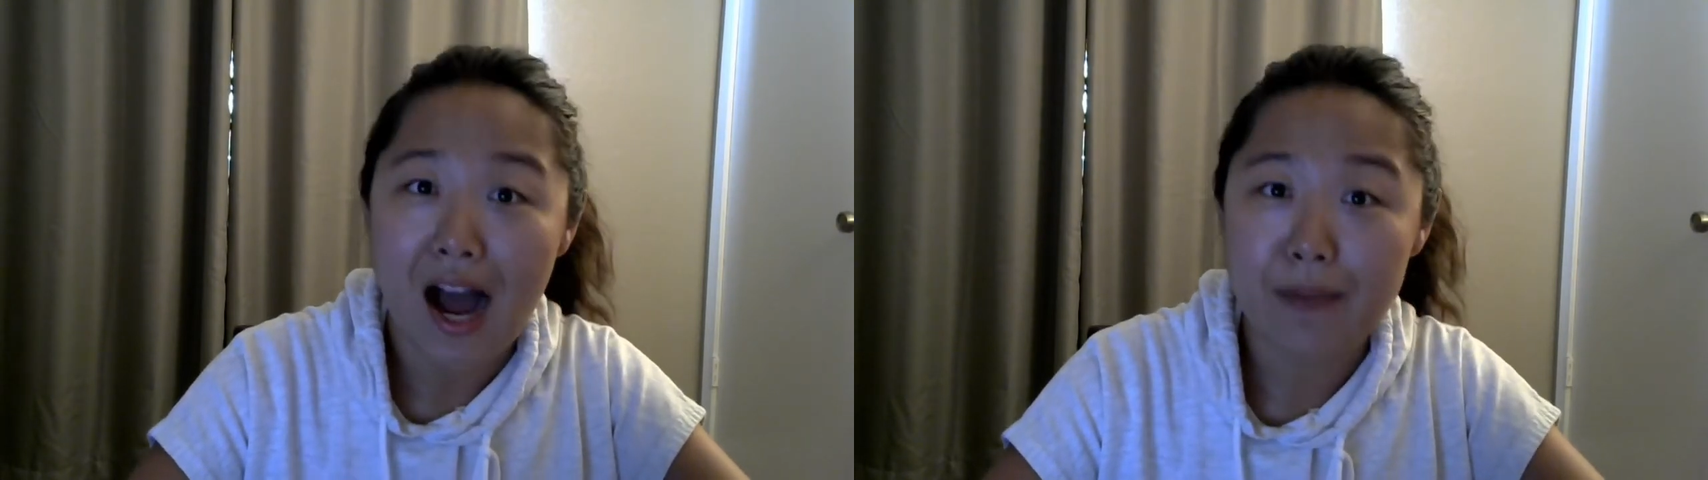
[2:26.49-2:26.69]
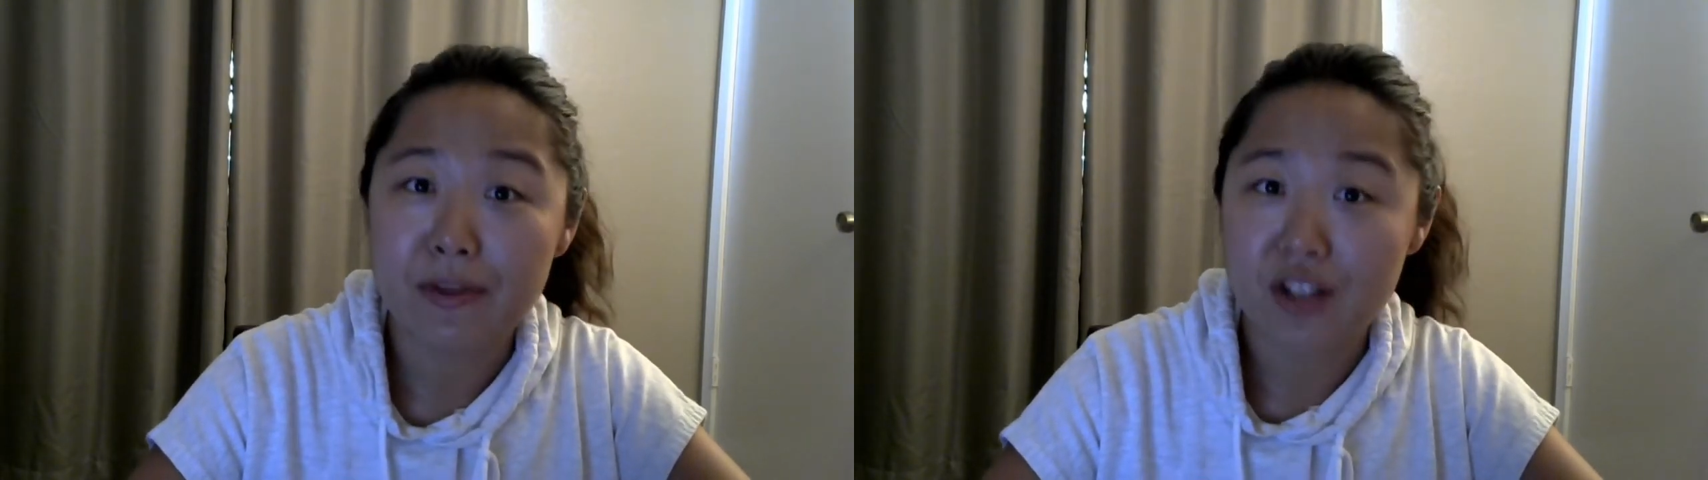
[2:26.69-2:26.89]

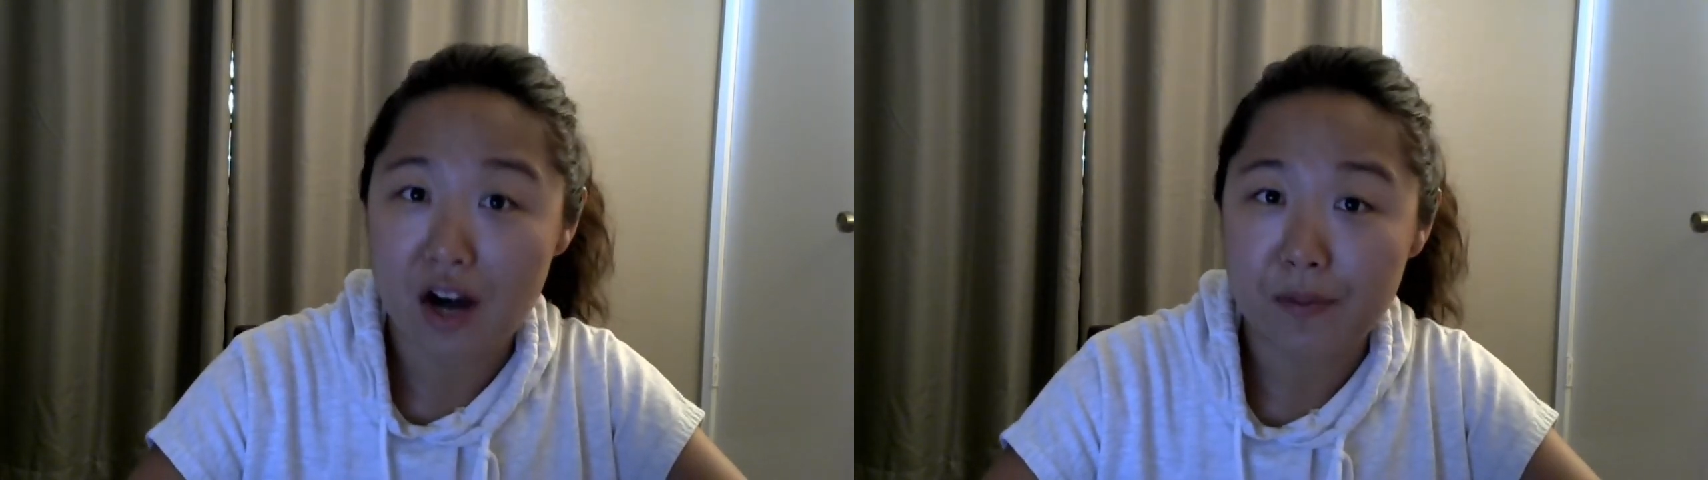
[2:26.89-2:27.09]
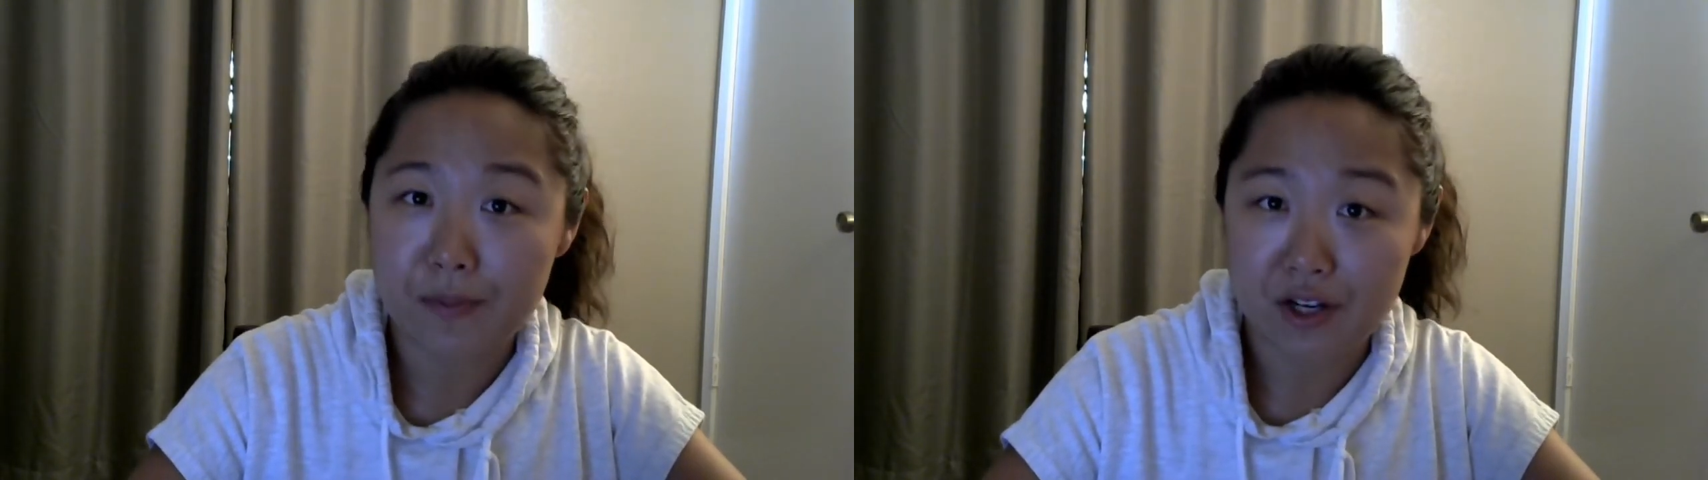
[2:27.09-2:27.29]
I'm a
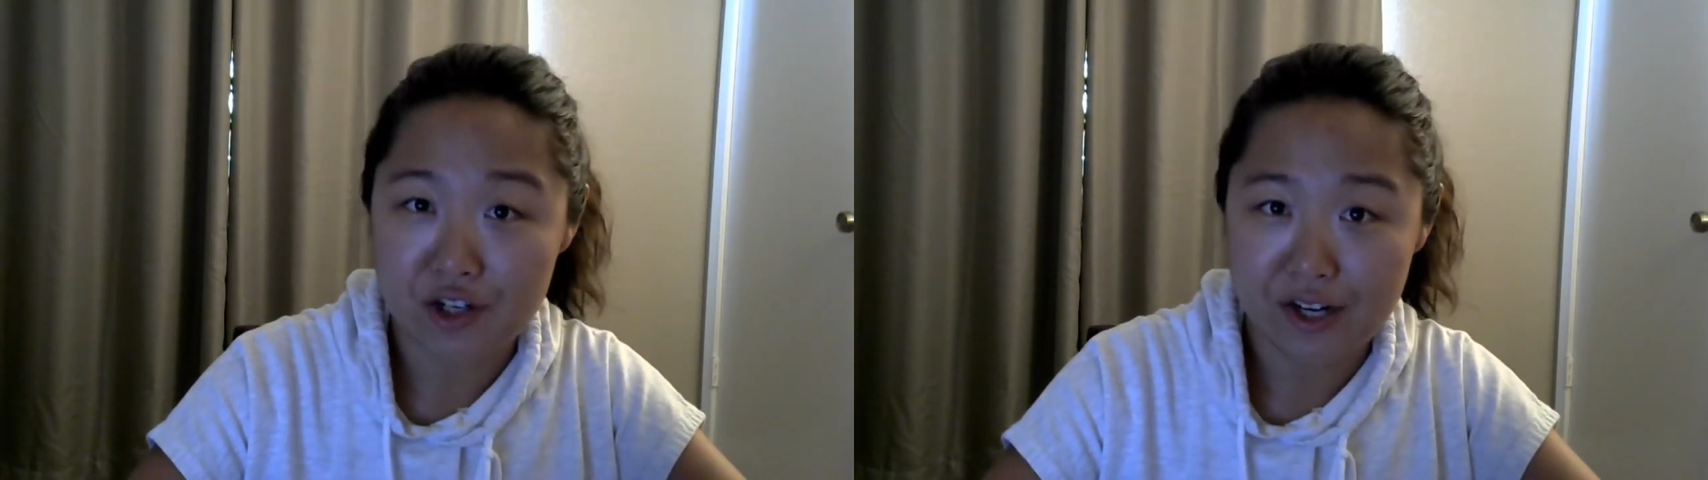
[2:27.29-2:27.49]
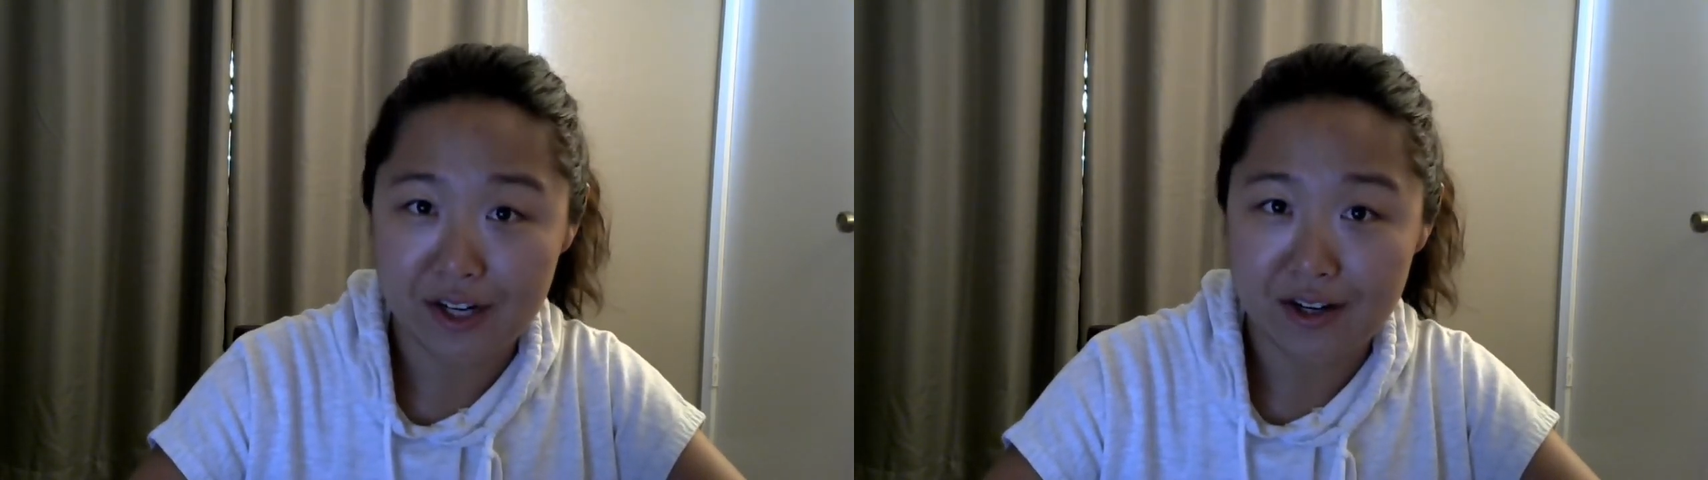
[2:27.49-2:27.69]
dark beer
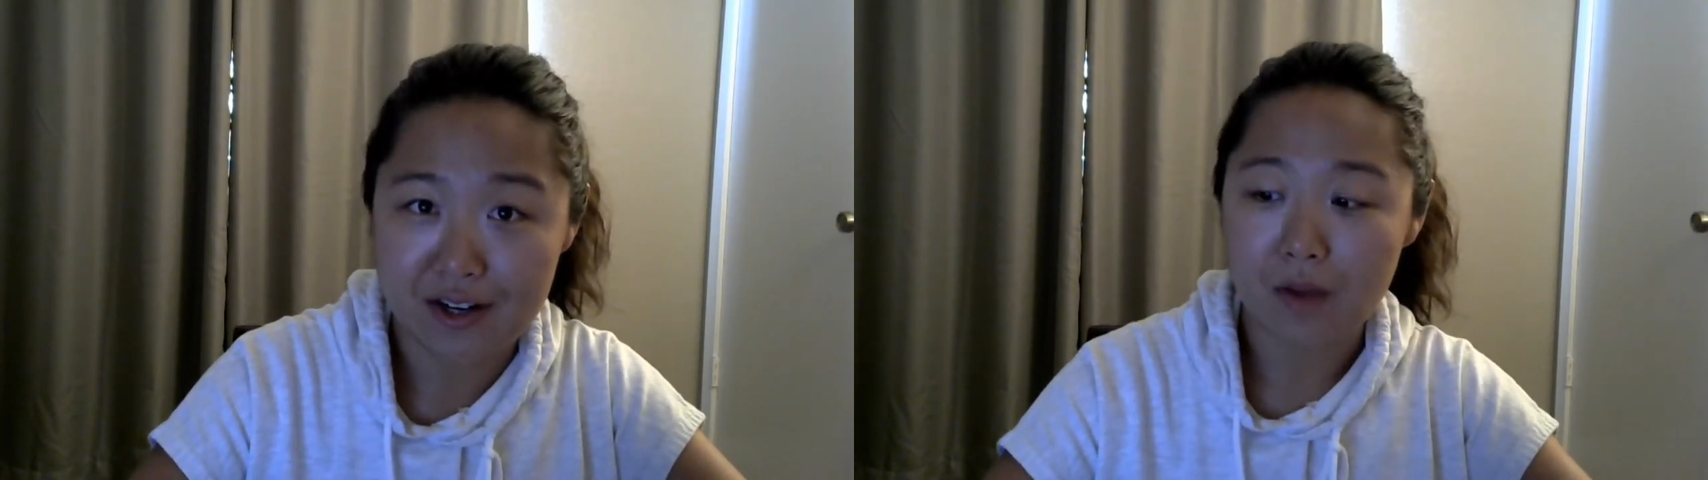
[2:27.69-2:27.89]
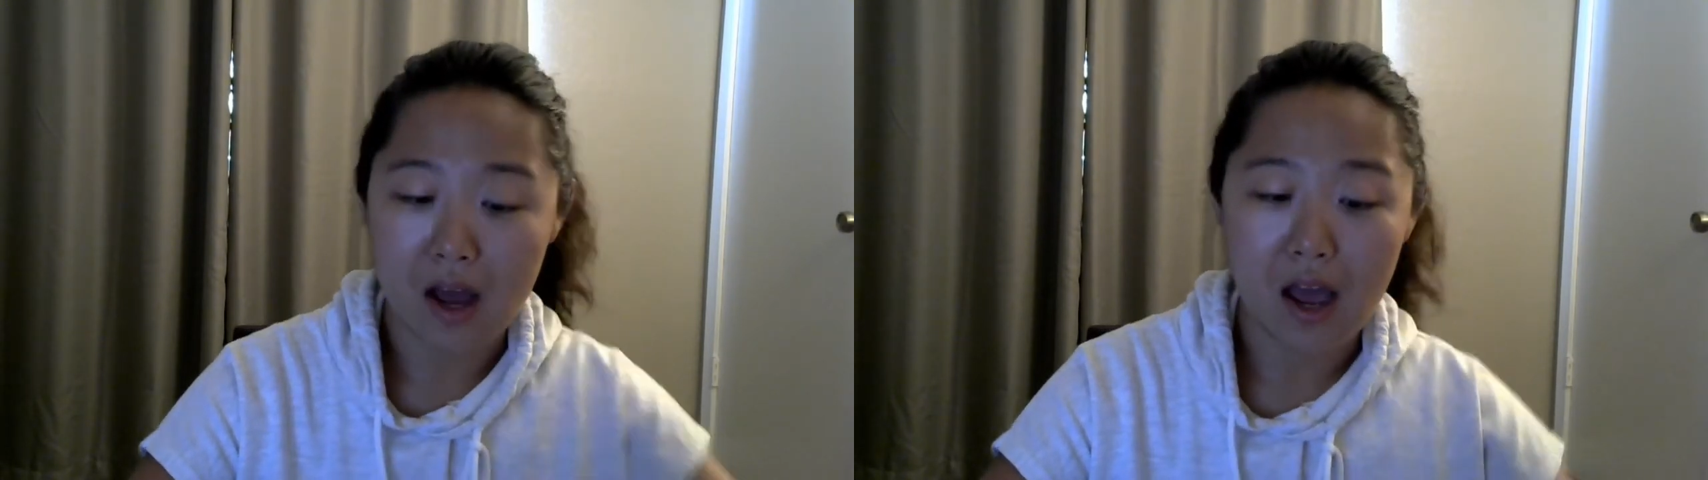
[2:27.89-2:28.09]
drinker,